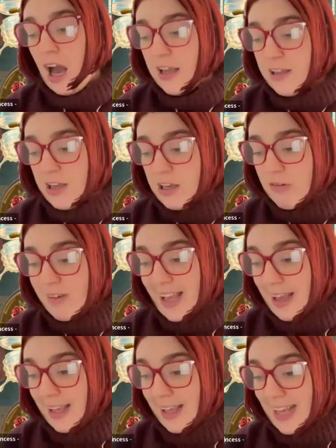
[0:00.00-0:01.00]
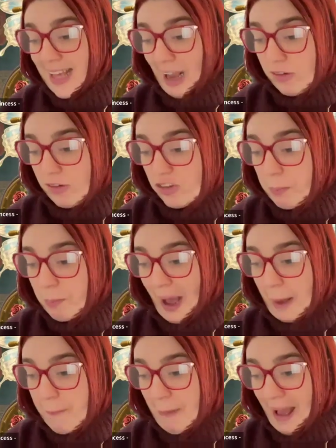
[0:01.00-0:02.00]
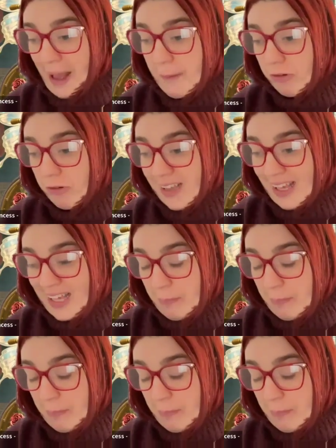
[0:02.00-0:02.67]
a union sanctioned by papal